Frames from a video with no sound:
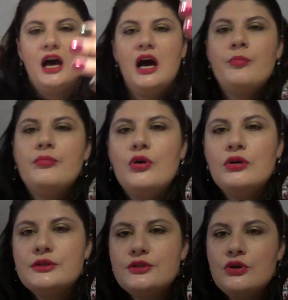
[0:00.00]
I'm
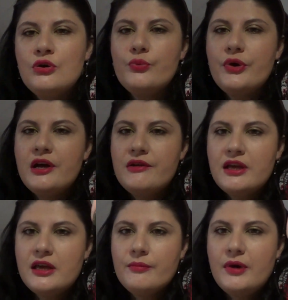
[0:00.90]
also
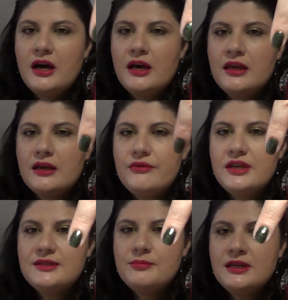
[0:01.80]
wearing my
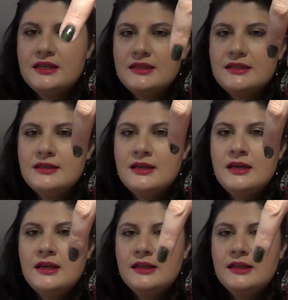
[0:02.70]
Christmas